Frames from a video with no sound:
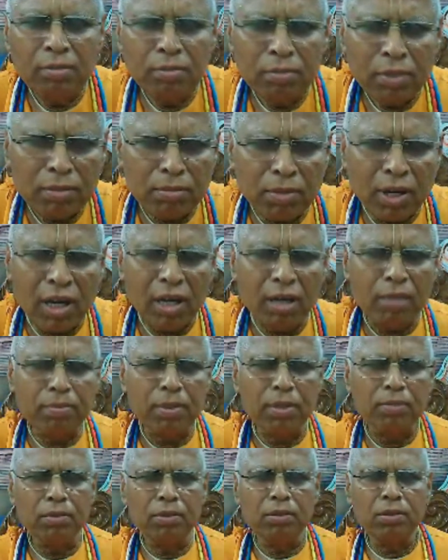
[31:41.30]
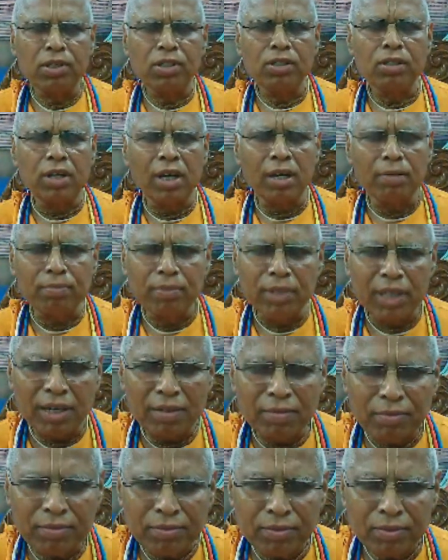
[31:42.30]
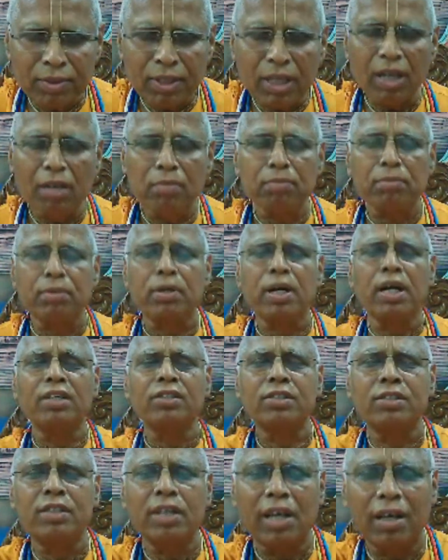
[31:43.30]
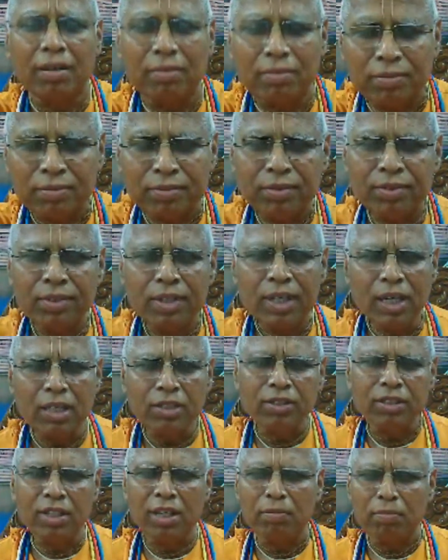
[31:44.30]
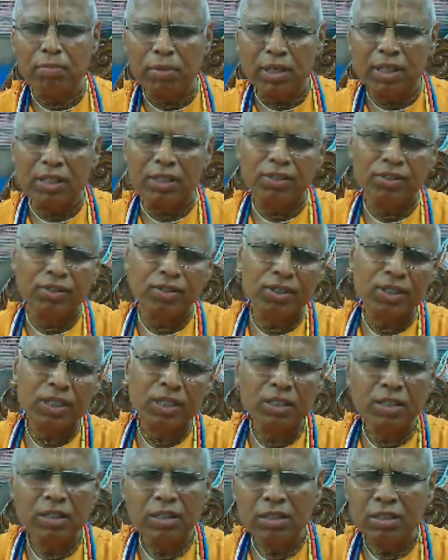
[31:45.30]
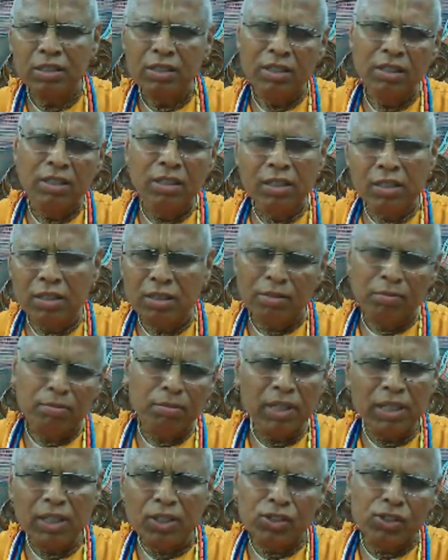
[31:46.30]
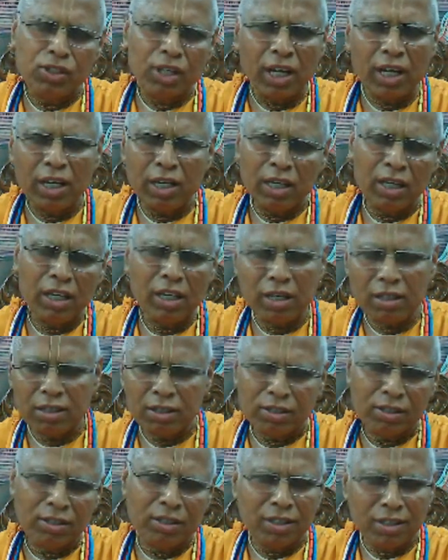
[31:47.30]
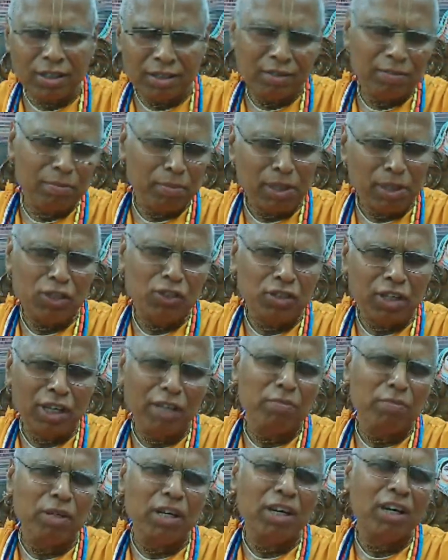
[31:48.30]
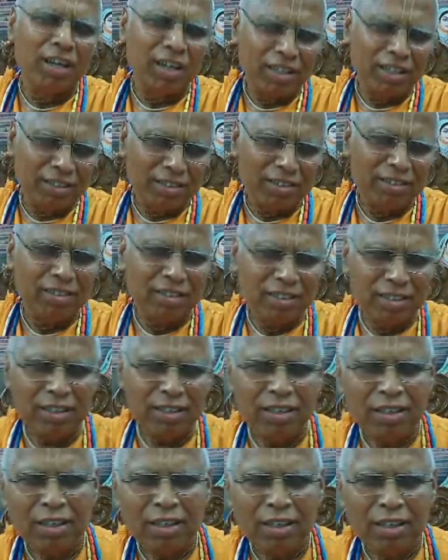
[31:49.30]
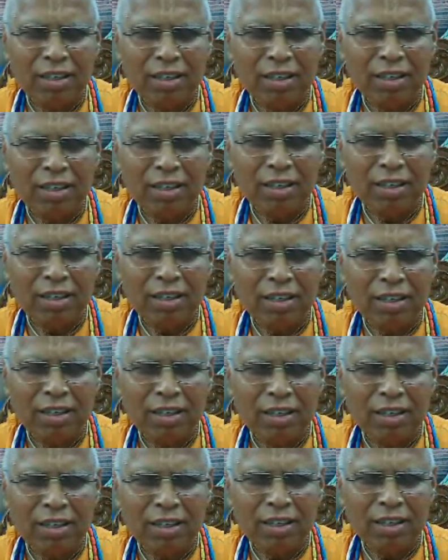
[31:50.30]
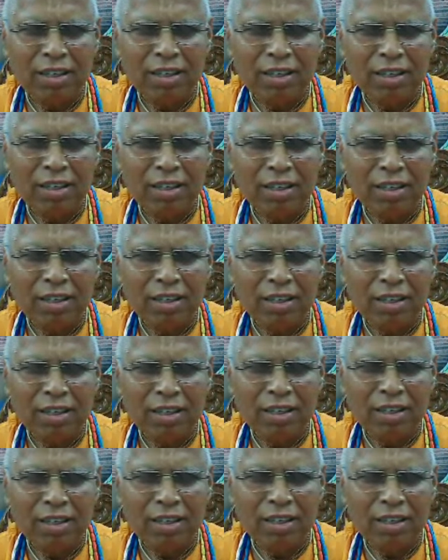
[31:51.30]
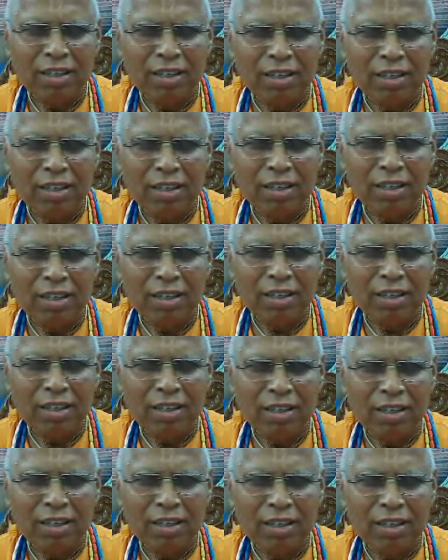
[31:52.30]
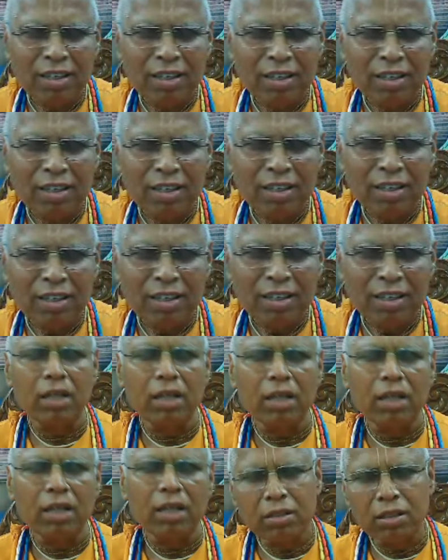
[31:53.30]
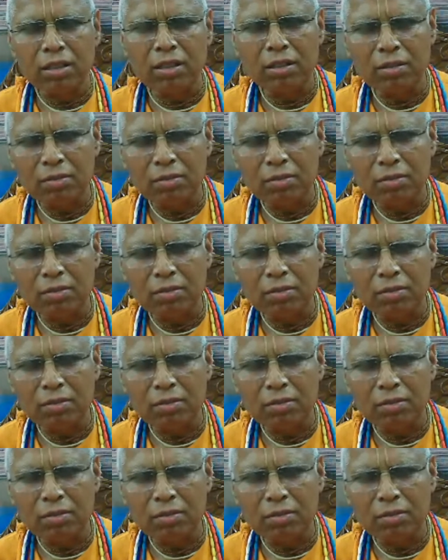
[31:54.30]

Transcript: but Mahaprabhu would stop them, embrace them, and say, please stay here, please stay behind. Because he preferred going by himself, and